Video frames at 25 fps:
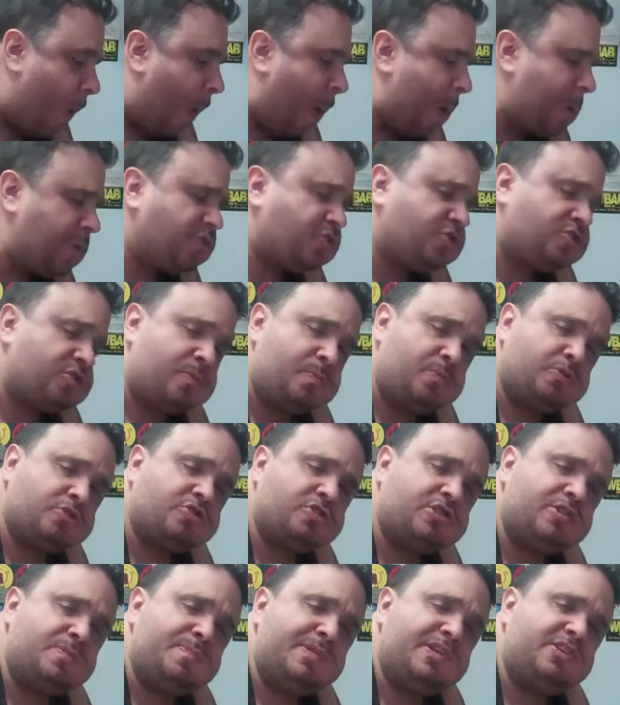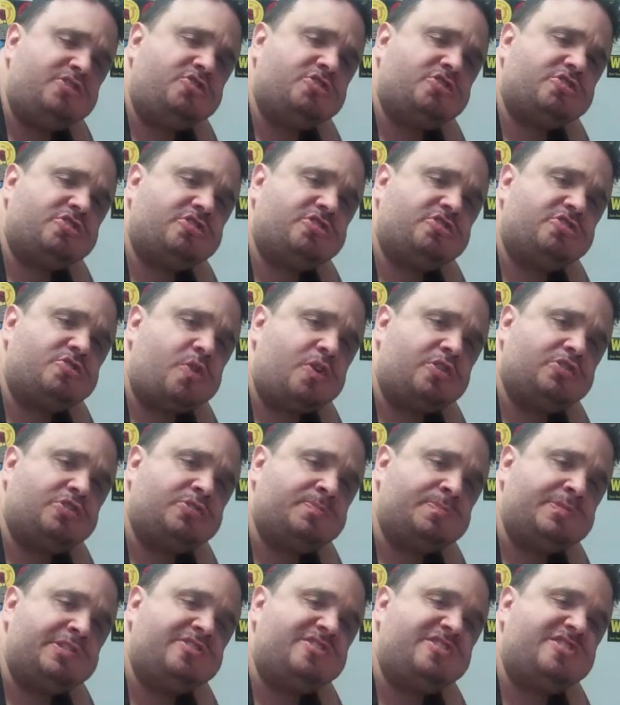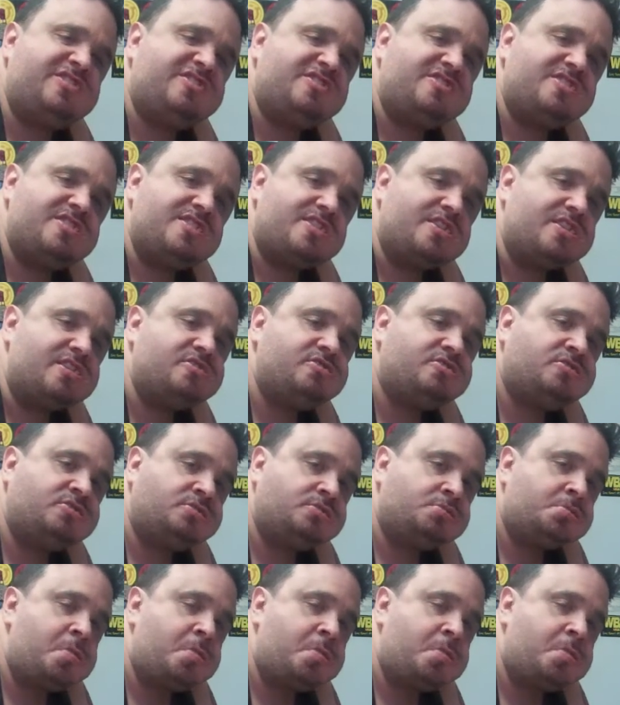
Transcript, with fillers: It's almost going to be just as awesome as this thing is.